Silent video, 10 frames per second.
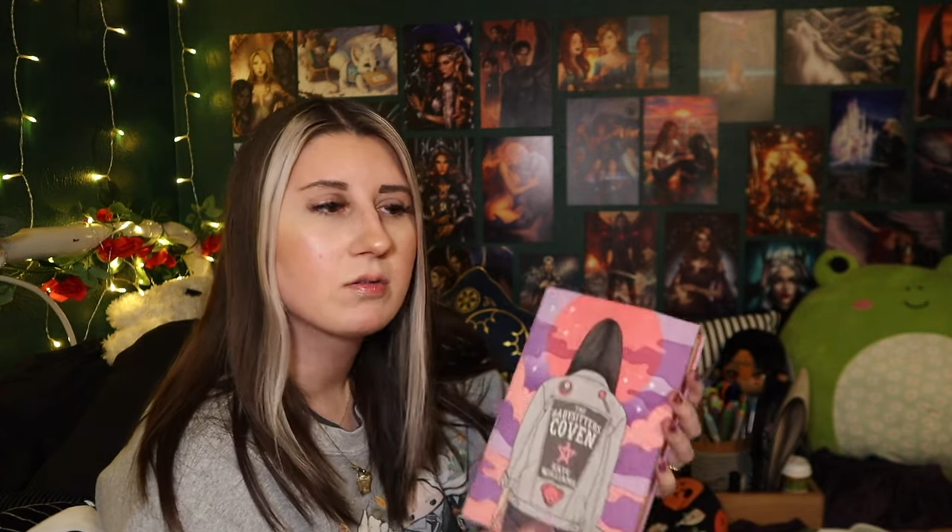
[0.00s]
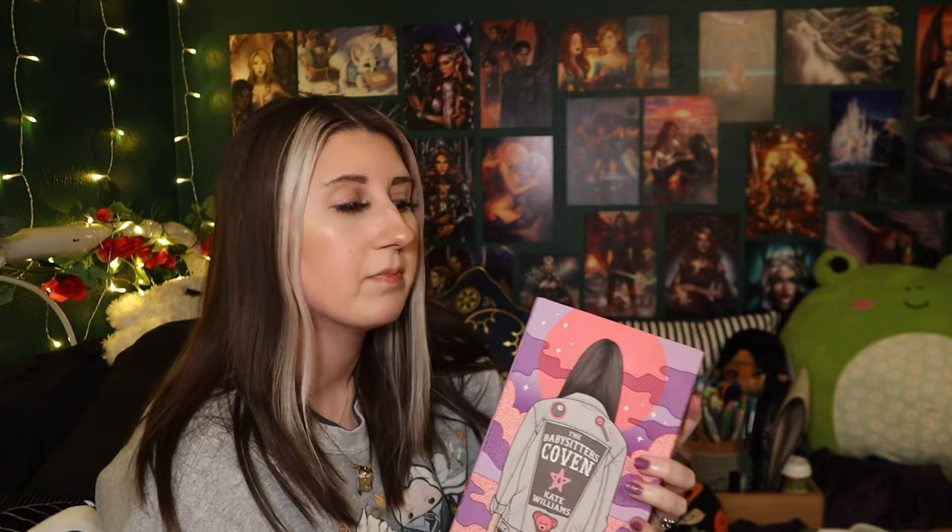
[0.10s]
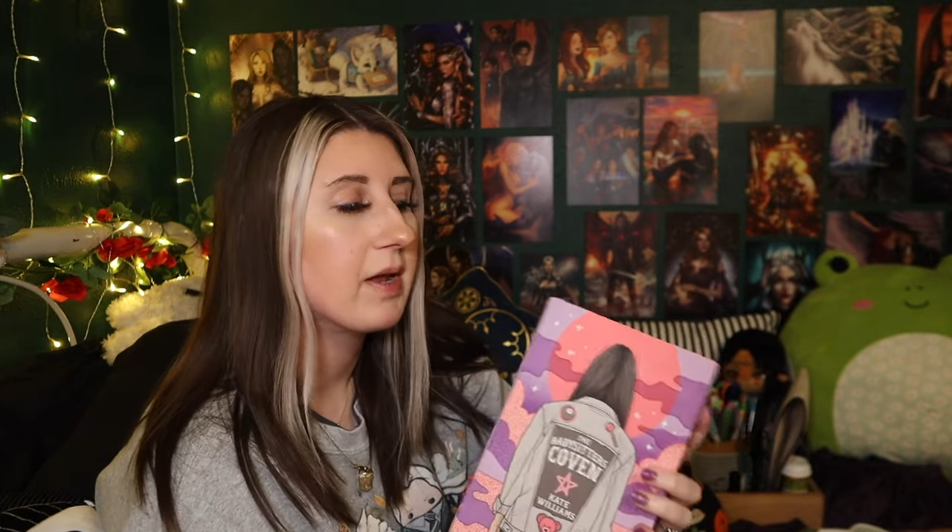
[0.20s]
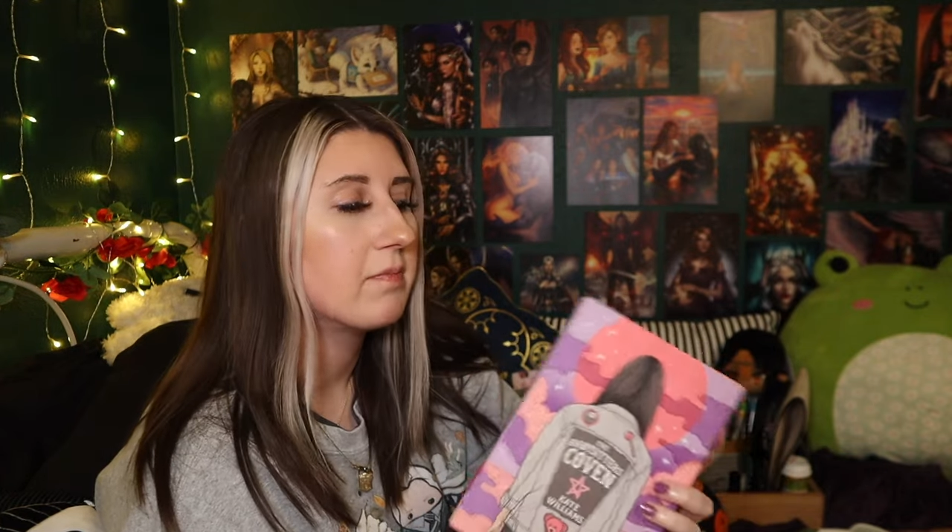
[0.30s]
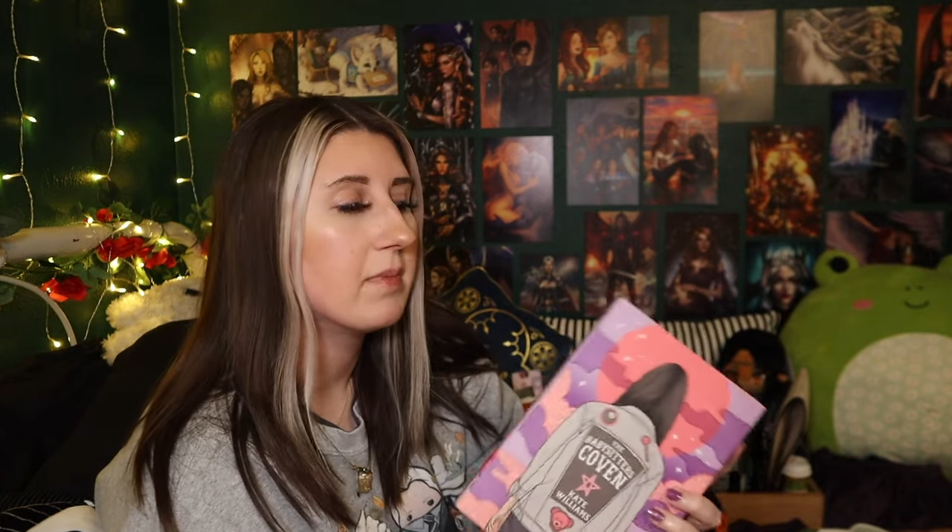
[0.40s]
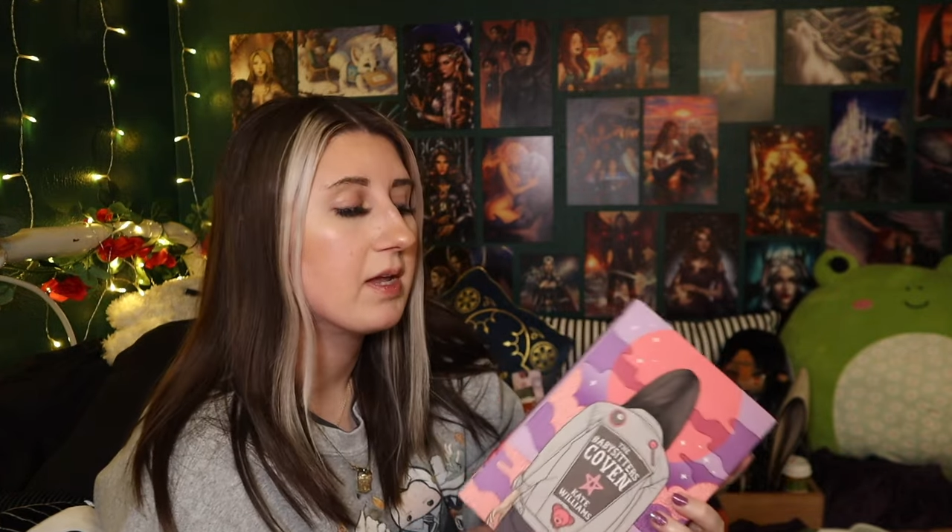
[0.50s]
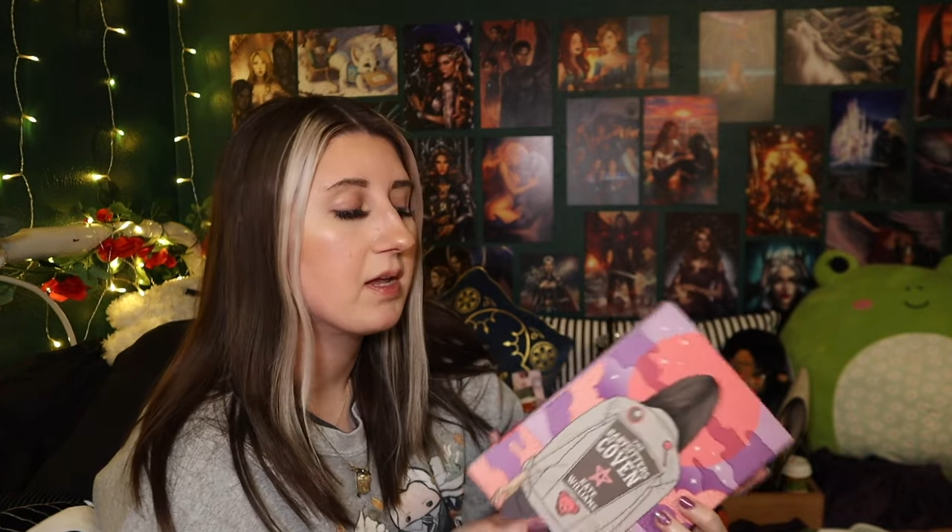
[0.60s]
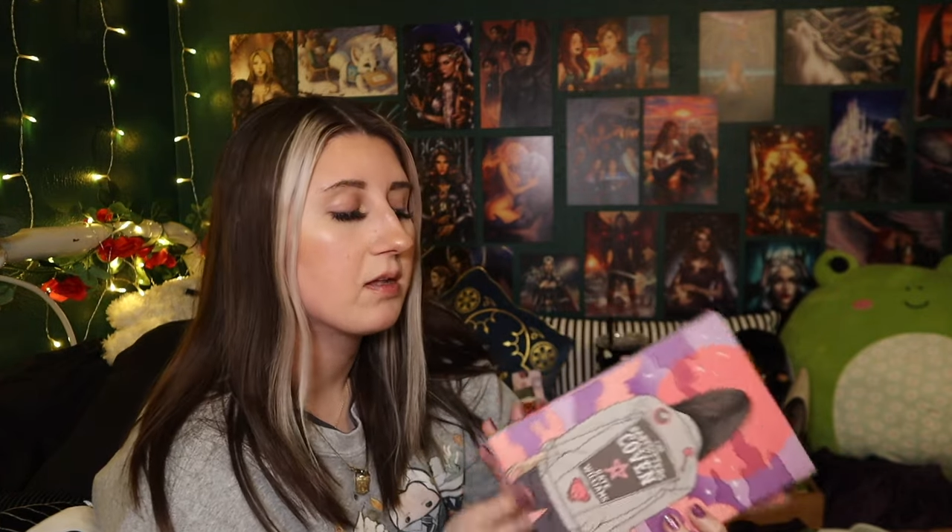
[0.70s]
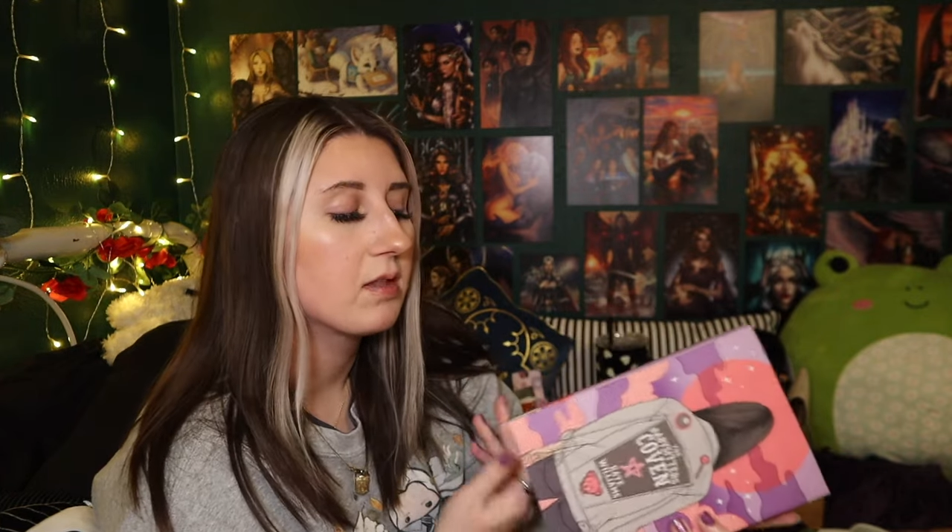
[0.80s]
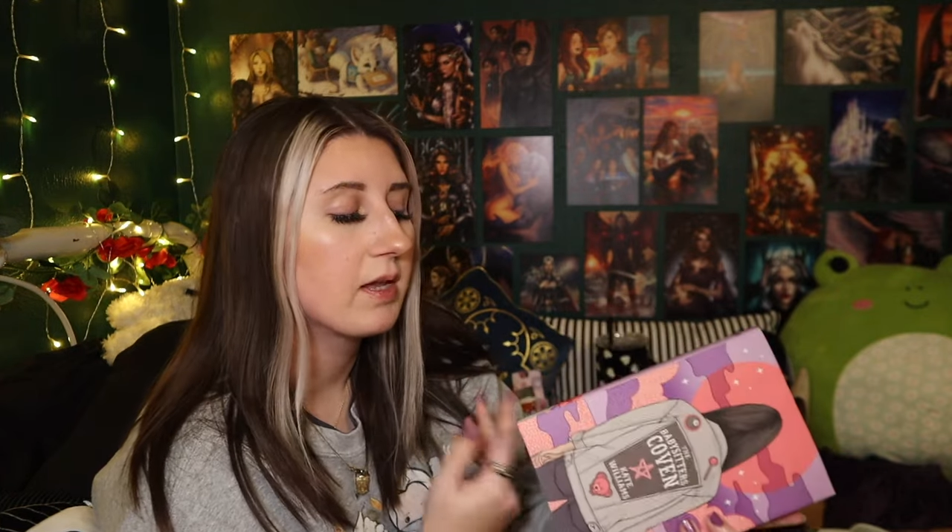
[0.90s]
made
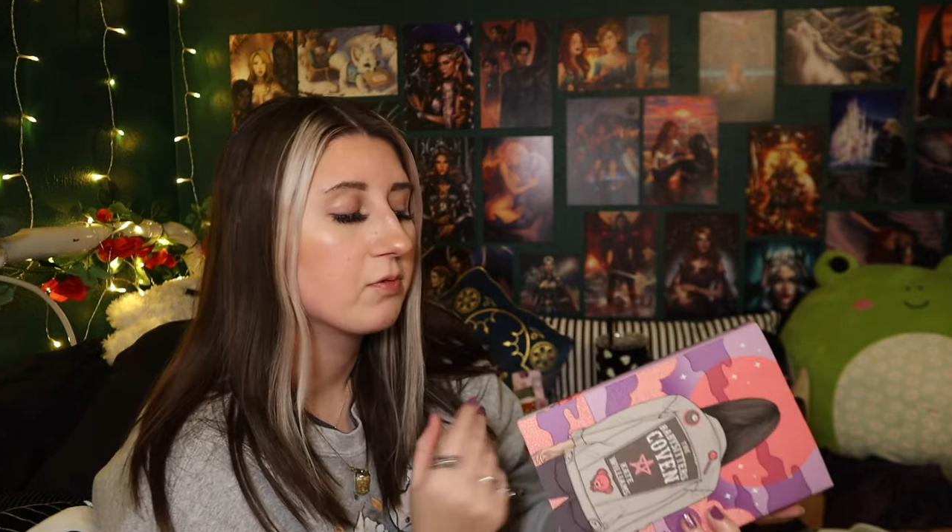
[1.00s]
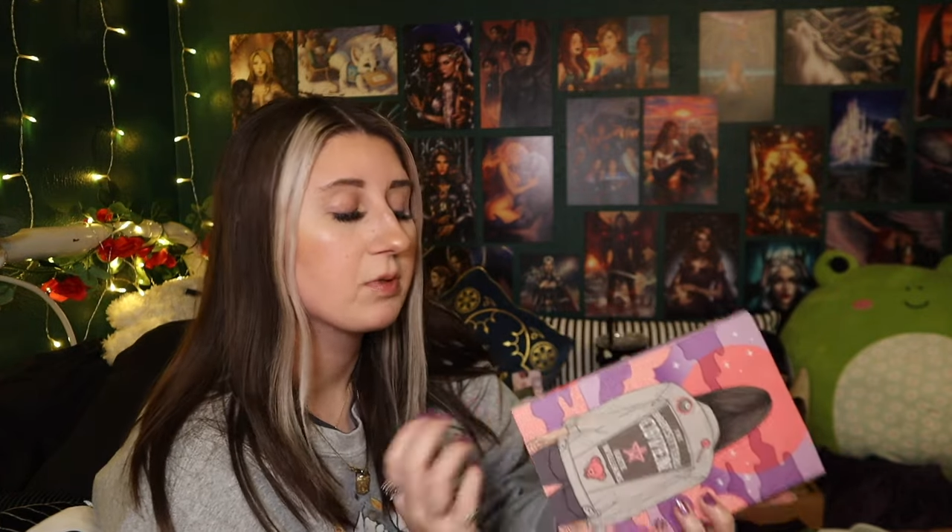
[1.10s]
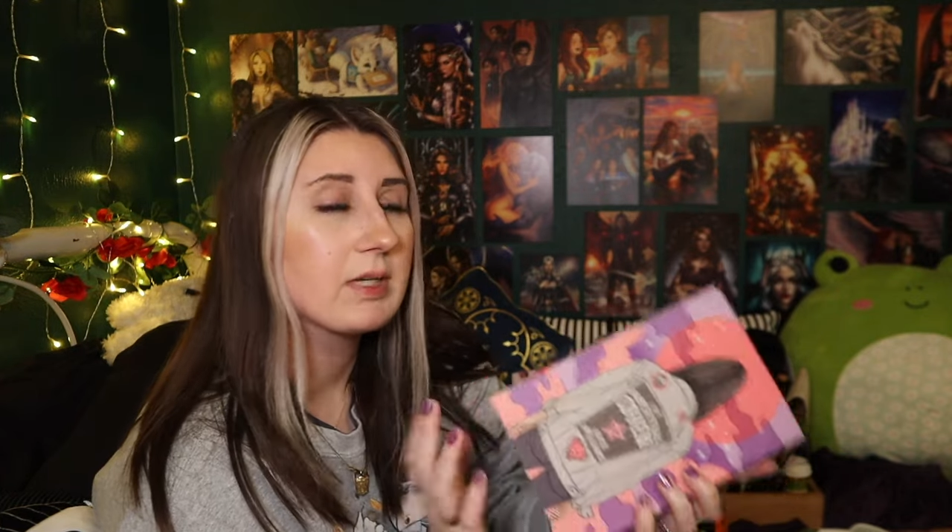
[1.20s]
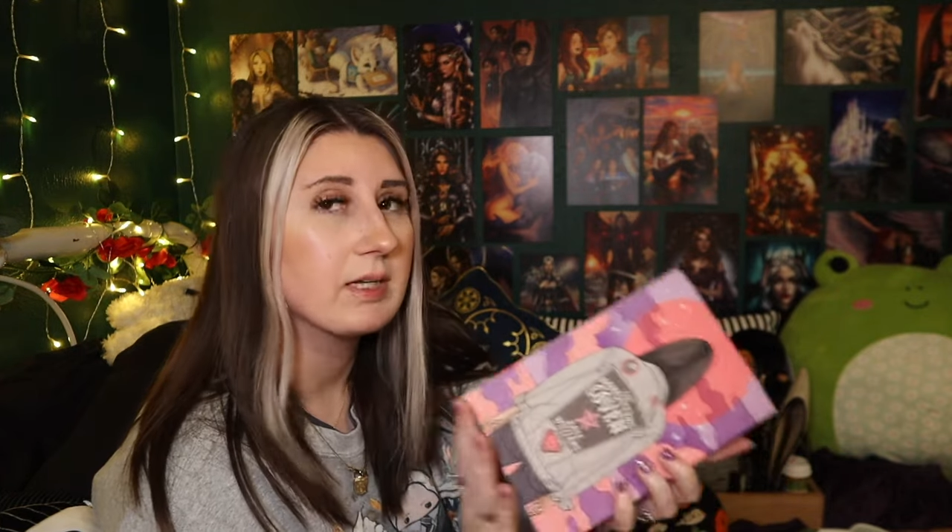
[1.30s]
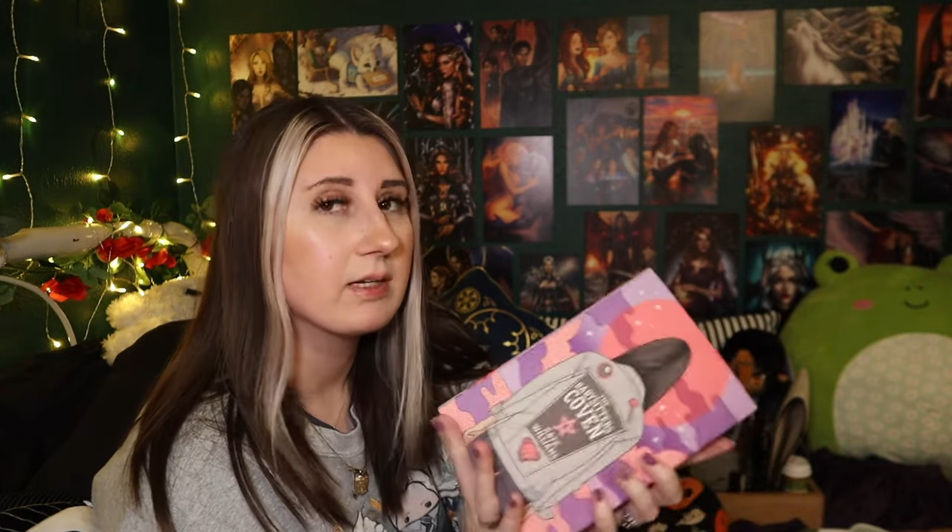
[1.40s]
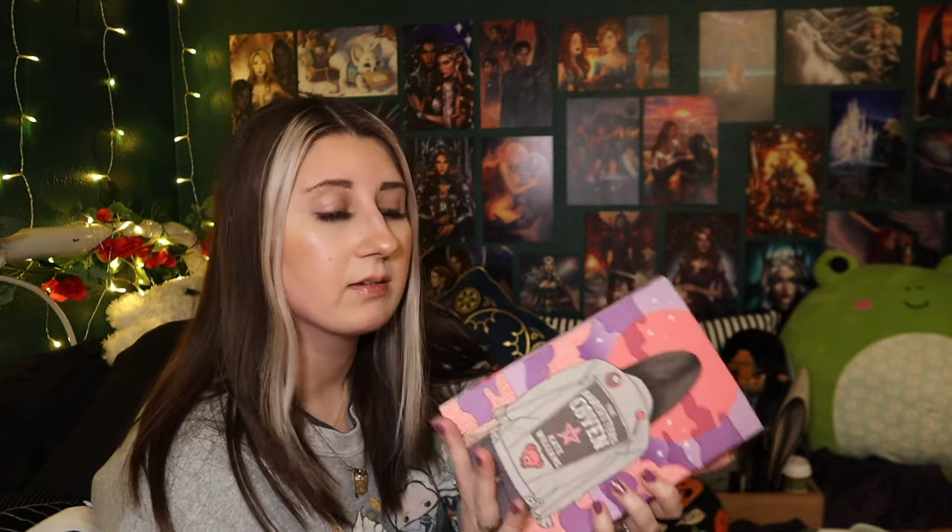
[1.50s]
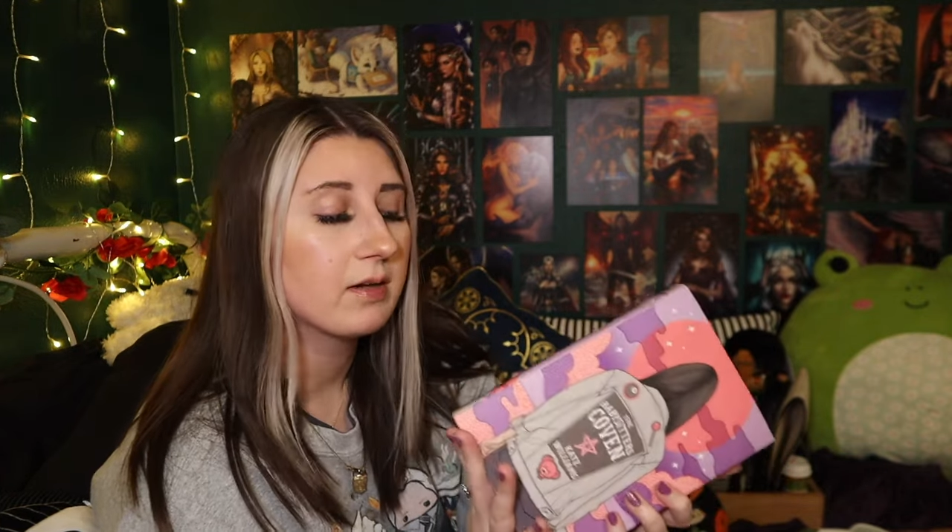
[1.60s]
me like really